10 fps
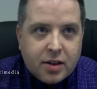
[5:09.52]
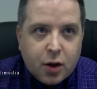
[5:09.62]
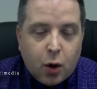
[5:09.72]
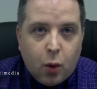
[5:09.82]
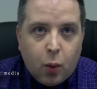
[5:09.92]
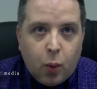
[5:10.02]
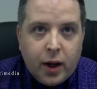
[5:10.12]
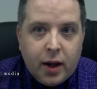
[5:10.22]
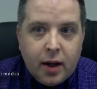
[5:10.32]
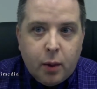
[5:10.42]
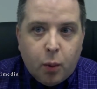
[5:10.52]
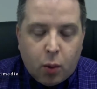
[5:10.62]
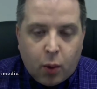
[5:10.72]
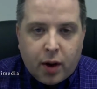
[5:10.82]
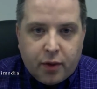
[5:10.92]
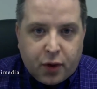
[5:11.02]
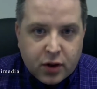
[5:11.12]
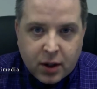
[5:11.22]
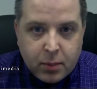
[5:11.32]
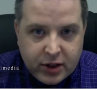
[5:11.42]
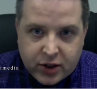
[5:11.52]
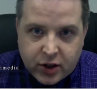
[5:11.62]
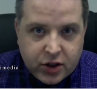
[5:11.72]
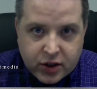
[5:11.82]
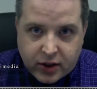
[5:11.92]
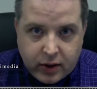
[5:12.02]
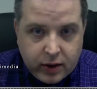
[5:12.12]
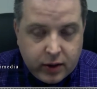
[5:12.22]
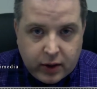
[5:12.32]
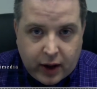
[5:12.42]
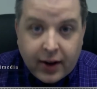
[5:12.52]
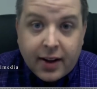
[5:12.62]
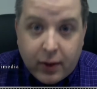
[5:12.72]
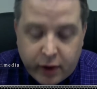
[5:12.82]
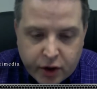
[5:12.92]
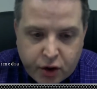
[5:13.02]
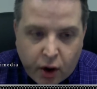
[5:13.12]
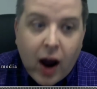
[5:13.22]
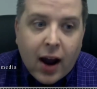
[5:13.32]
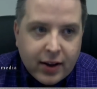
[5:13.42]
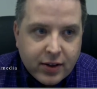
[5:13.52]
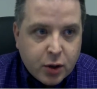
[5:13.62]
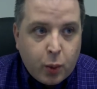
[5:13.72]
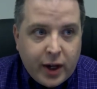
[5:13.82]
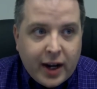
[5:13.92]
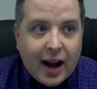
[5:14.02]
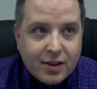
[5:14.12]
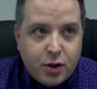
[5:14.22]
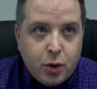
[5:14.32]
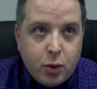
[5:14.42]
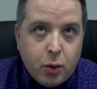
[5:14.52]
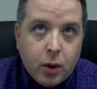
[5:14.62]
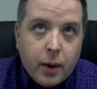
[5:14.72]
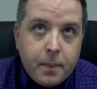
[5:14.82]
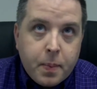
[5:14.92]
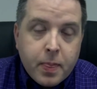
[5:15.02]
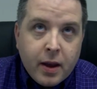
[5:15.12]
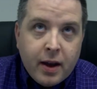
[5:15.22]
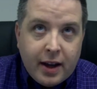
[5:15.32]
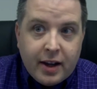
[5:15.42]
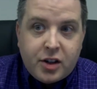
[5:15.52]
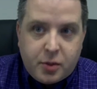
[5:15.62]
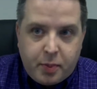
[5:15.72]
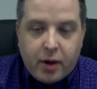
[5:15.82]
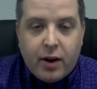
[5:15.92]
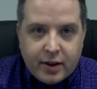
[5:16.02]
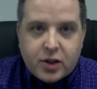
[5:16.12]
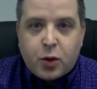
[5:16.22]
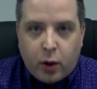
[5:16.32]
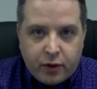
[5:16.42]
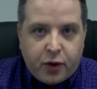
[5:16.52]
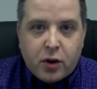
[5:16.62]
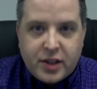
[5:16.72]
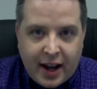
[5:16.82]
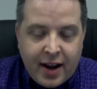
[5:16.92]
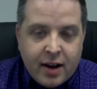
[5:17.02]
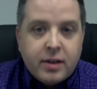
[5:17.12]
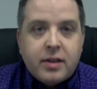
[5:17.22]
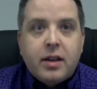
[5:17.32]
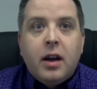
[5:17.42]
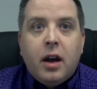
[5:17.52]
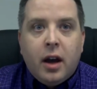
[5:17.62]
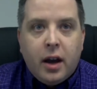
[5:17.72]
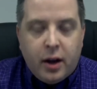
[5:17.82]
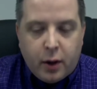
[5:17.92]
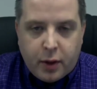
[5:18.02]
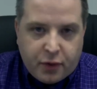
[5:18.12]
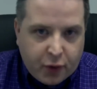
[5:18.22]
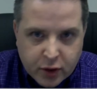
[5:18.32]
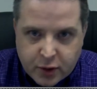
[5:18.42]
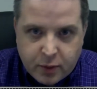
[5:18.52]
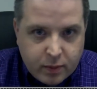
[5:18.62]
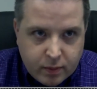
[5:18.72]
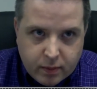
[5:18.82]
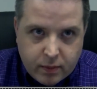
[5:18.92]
And so we were one of the first companies to just kind of give it a try. And so we got to experience sort of firsthand the first